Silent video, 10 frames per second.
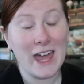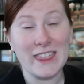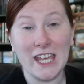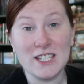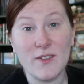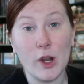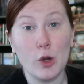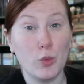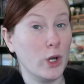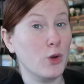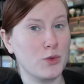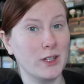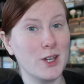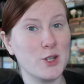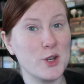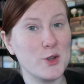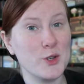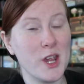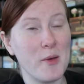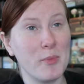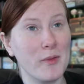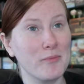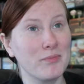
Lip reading: I think it's a very real relationship,